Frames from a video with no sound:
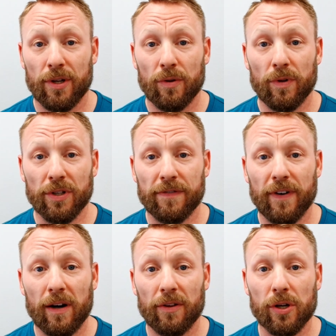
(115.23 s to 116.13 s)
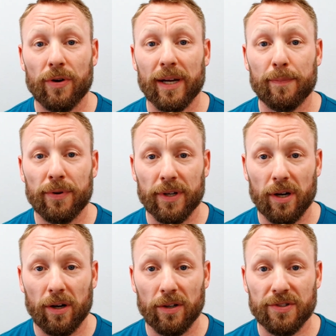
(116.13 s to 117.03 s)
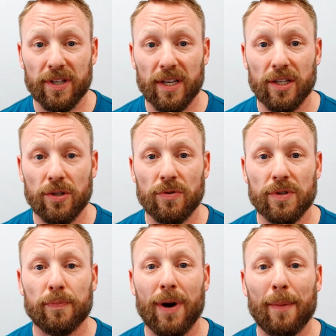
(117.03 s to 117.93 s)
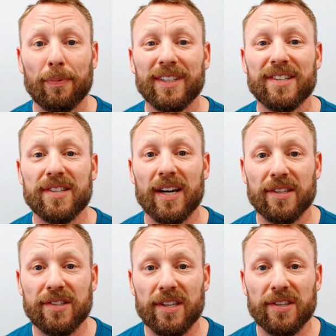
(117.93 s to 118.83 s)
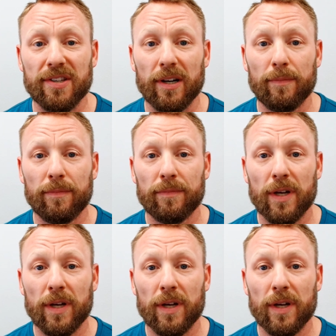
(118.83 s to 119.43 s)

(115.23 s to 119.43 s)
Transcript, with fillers: when you follow the correct protocols and use properly designed system,